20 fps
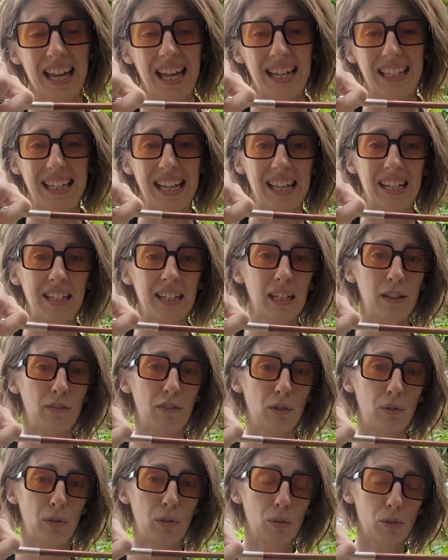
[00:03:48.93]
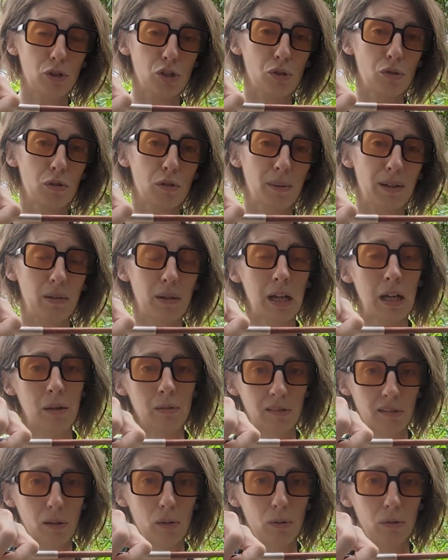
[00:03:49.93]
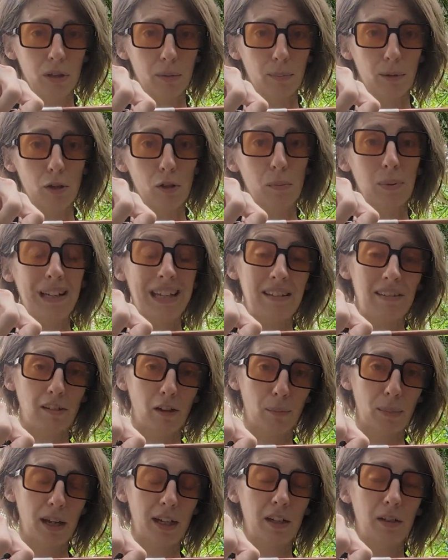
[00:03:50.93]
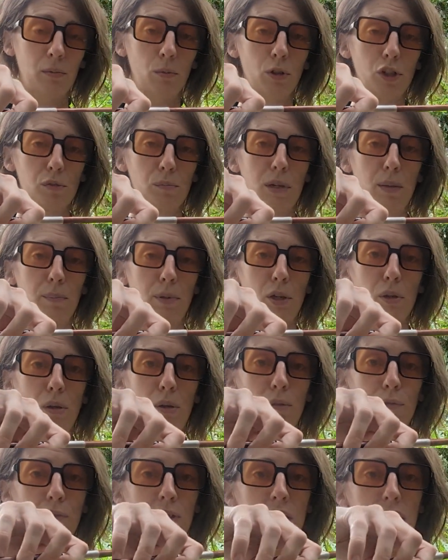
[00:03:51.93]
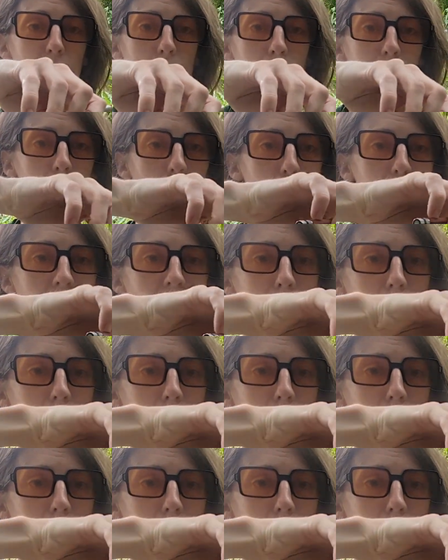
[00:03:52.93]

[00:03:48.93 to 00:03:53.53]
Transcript: Again, if you're not sure about how to hold the bow, please go back and watch my bow hold video. I don't want